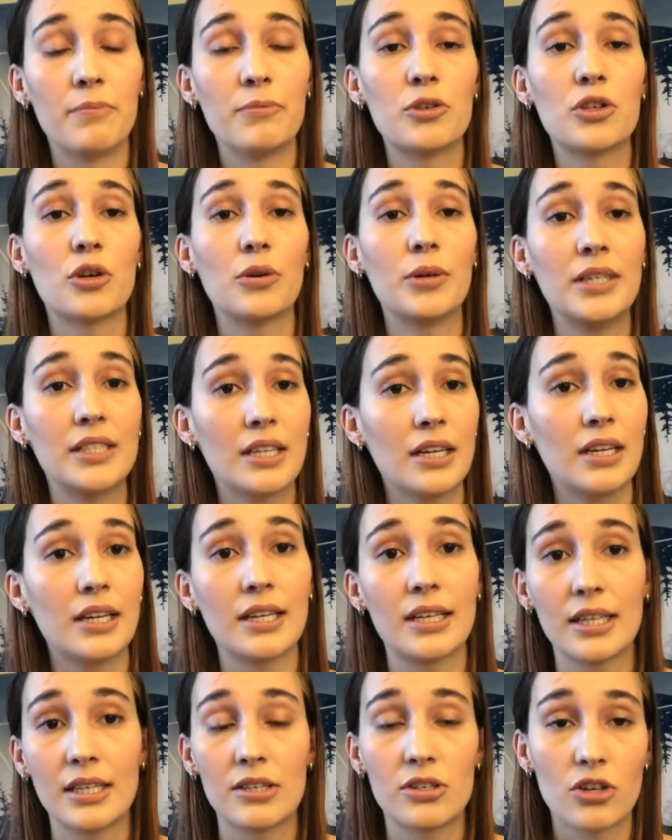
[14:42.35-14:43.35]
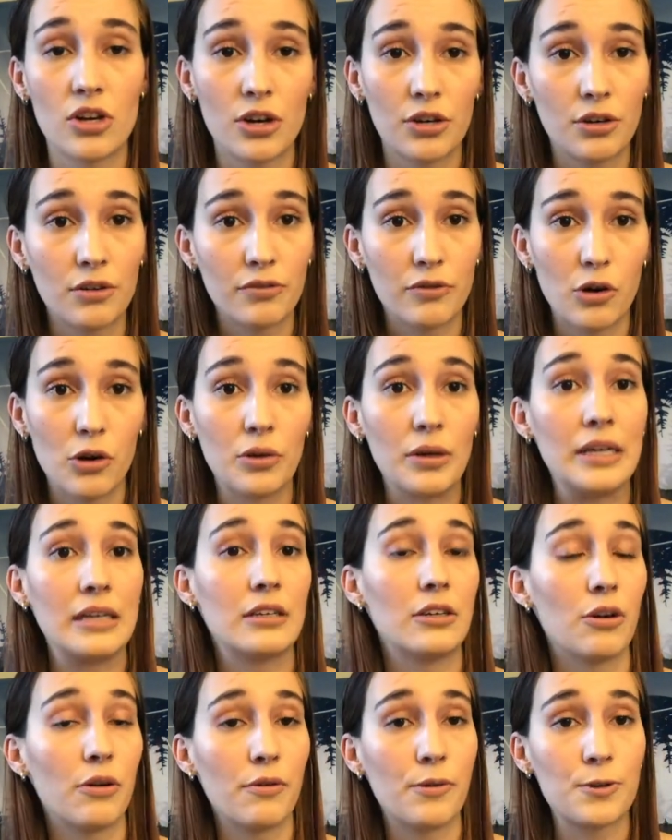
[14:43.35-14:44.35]
So he said, like, it's not your fault. It
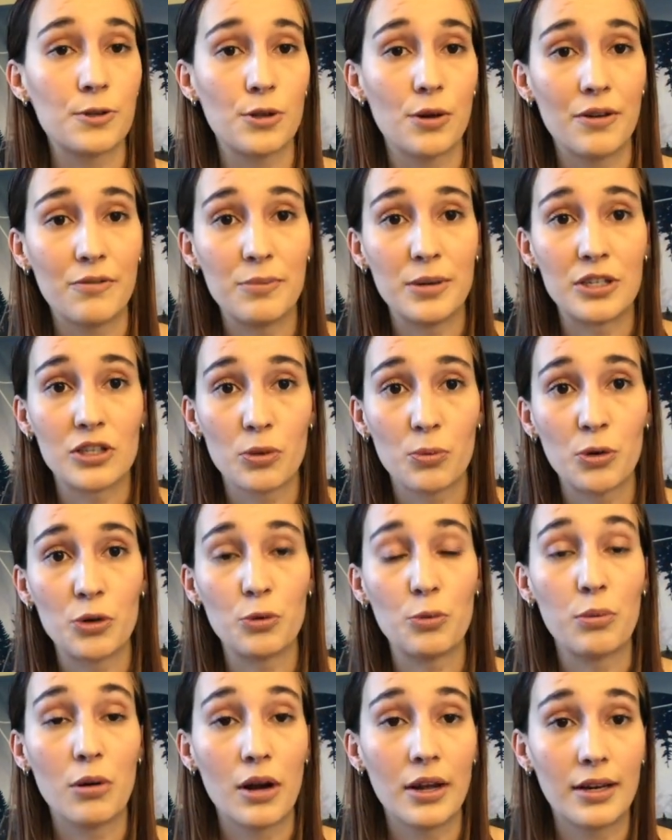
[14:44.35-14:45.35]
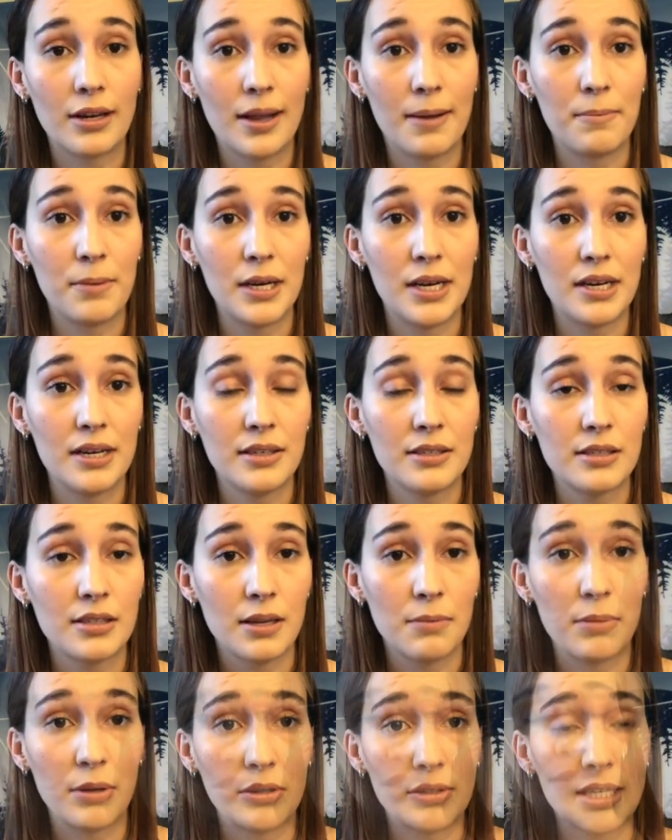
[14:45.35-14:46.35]
could also have been someone who brought them in to
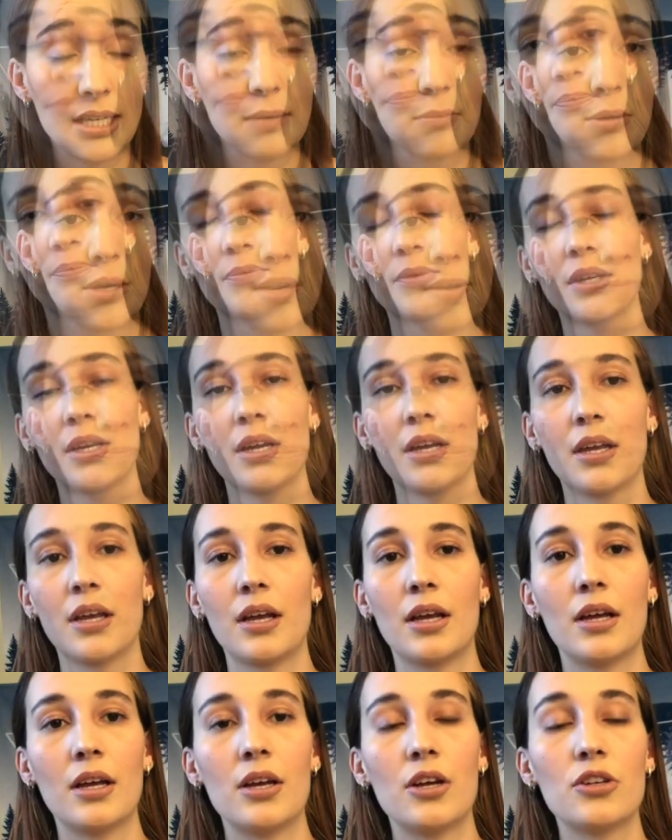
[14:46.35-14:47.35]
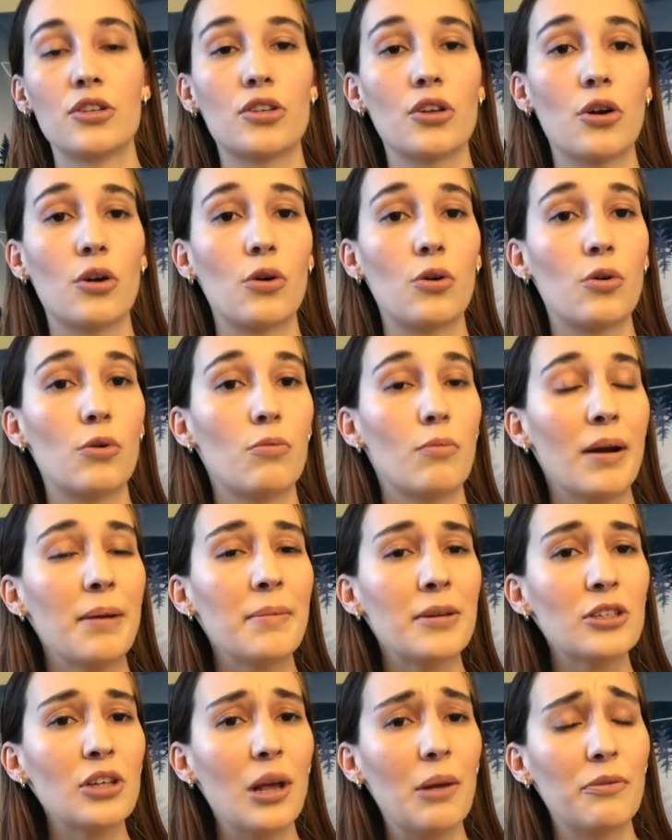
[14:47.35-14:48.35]
the building. But so my
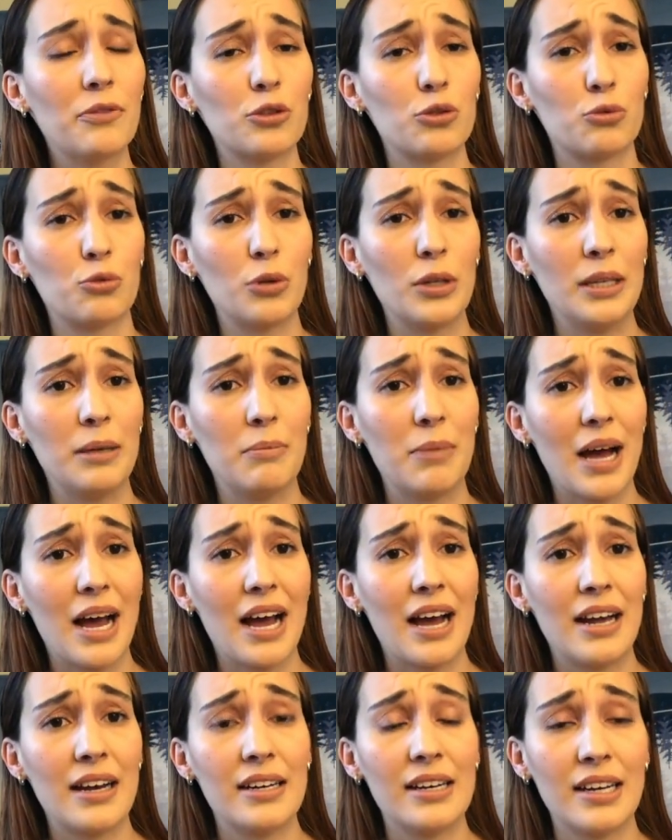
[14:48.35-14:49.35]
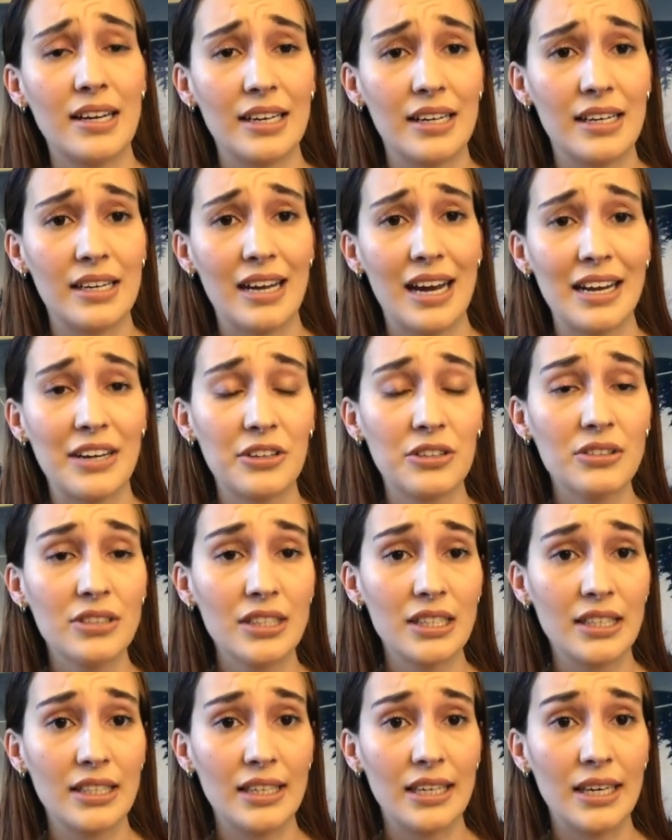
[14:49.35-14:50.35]
mental health was really bad. I couldn't
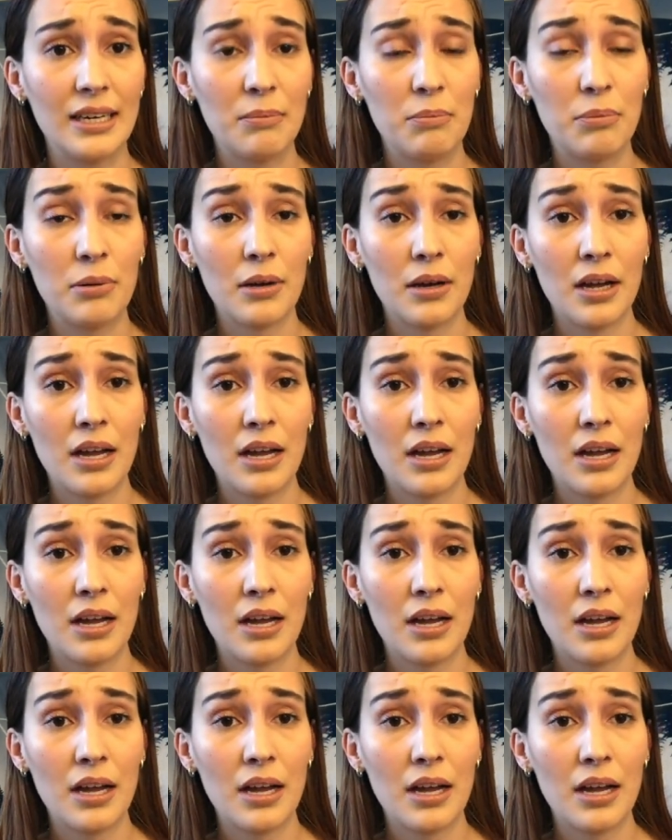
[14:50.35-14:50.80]
sleep.